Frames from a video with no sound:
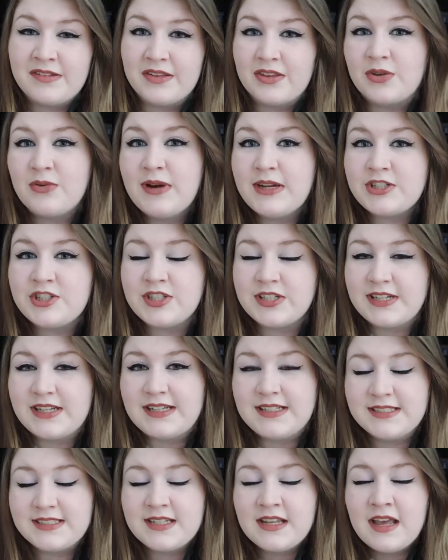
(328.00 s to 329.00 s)
So the question
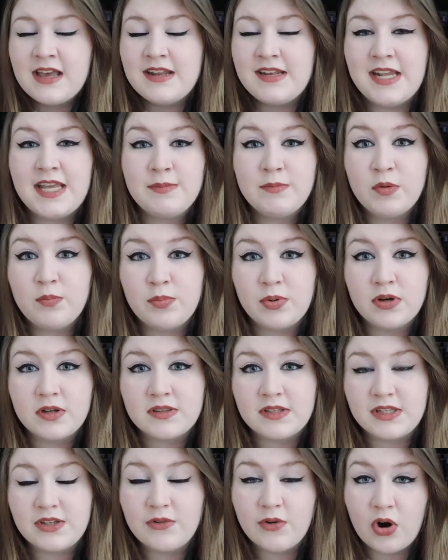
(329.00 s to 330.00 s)
is, name a
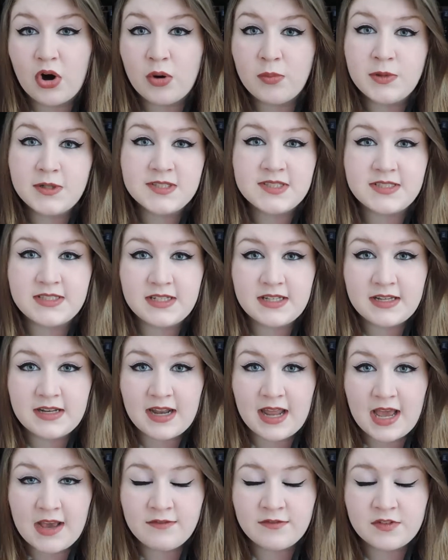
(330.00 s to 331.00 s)
book that you almost
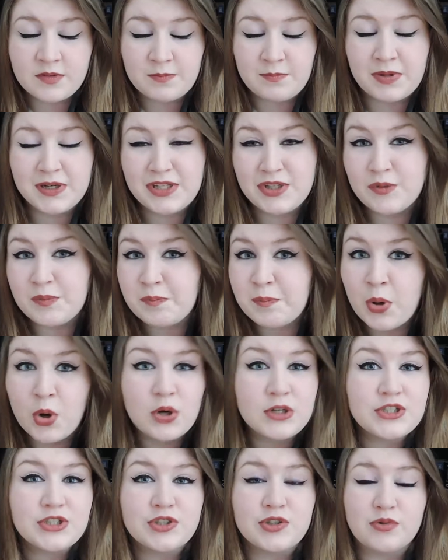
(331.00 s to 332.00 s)
DNF'd, but you
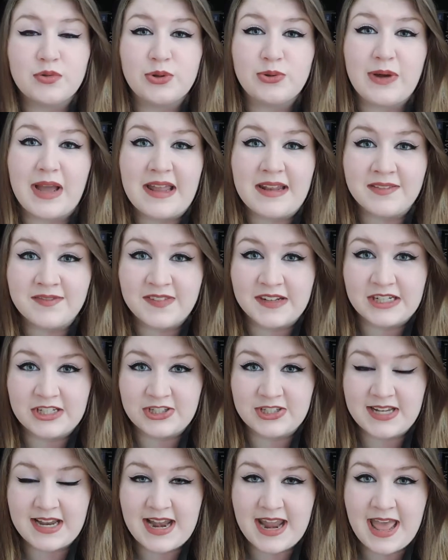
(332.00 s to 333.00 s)
pushed through and
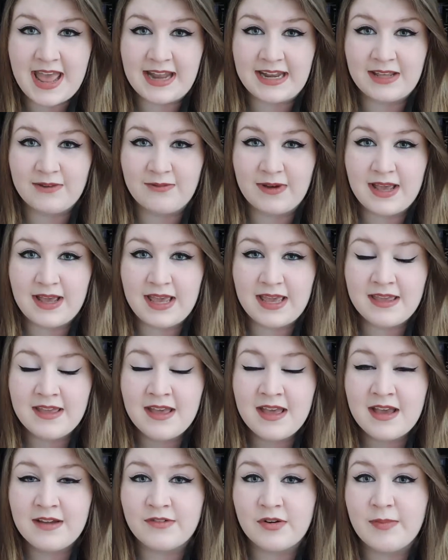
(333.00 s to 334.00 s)
finished it anyway.
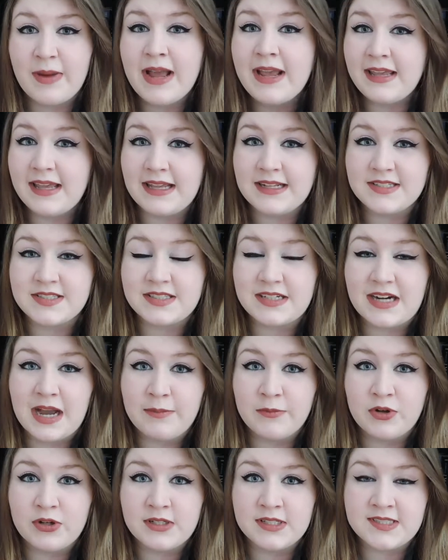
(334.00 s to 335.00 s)
For my answer,
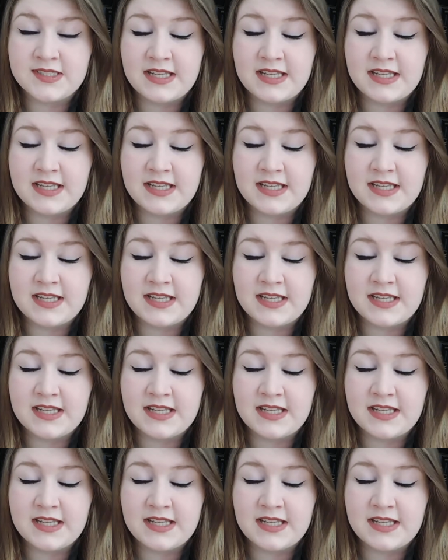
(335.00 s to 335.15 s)
I'm going